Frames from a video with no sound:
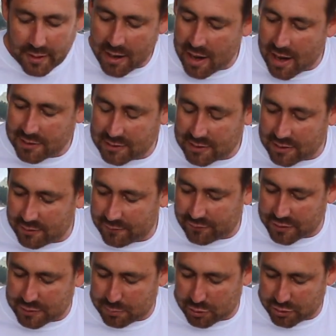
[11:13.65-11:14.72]
Hard to get the
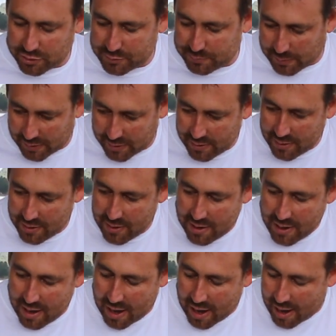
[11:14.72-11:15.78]
fresh produce, but
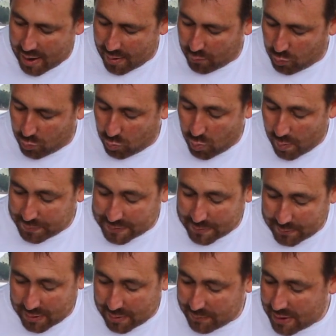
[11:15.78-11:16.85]
we'll whip
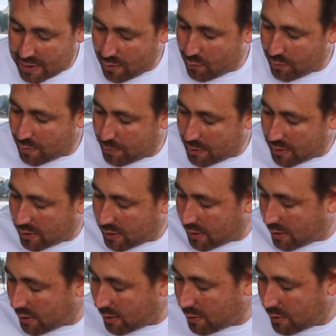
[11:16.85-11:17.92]
something up there with a bit
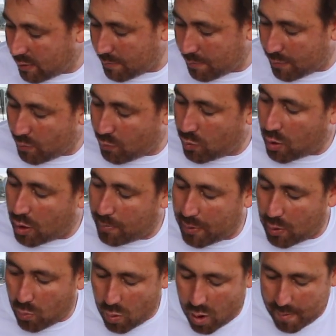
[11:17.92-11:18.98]
of, got a
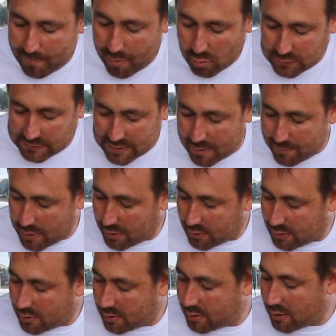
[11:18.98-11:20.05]
bit of white balsamic
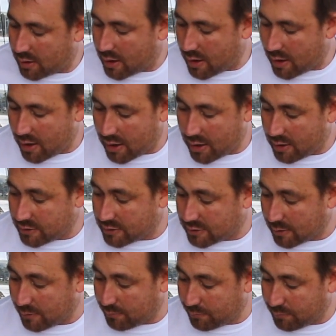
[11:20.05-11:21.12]
and
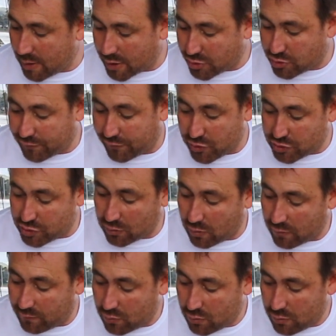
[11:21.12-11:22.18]
some extra virgin
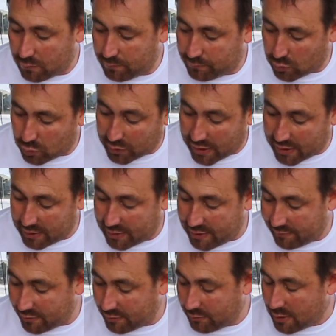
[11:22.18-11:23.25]
olive oil, organic
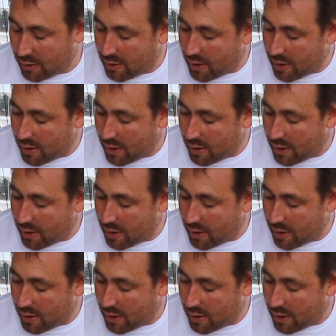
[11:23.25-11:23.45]
even.